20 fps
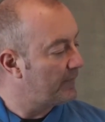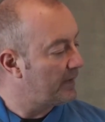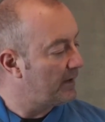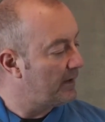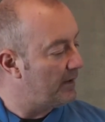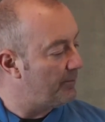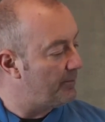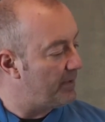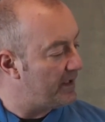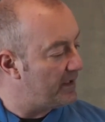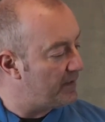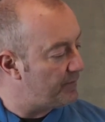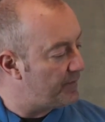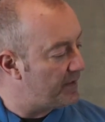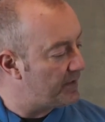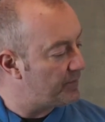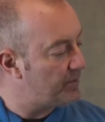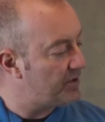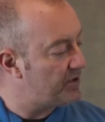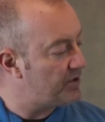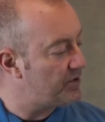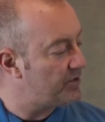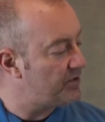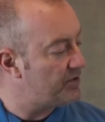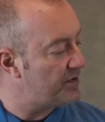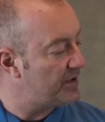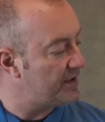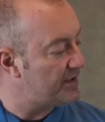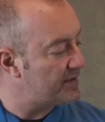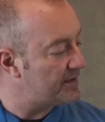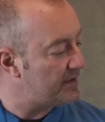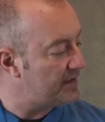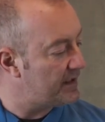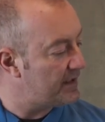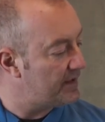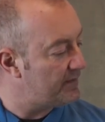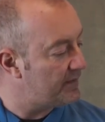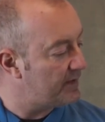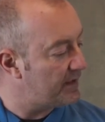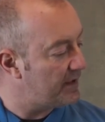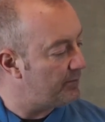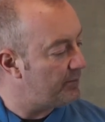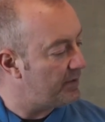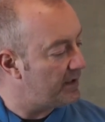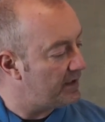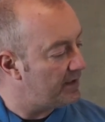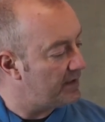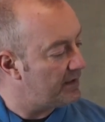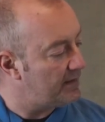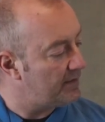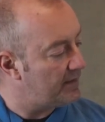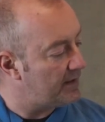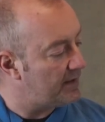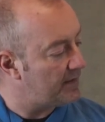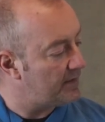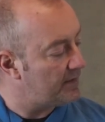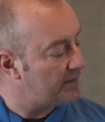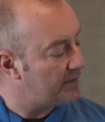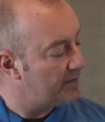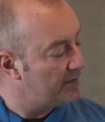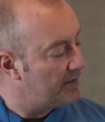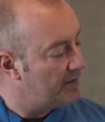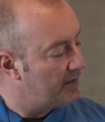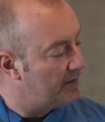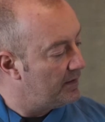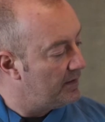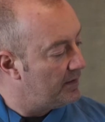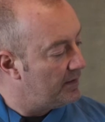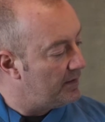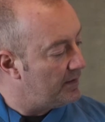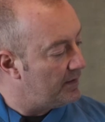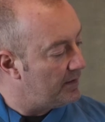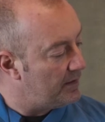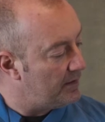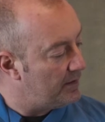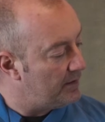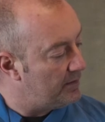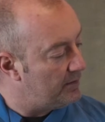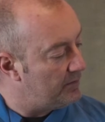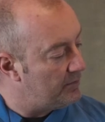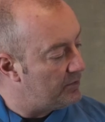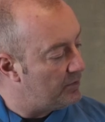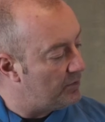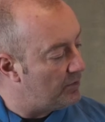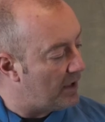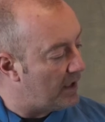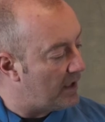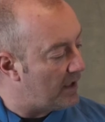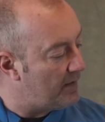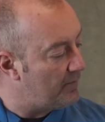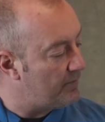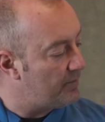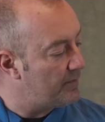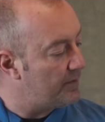A benefit with choosing a sleeve can be that you have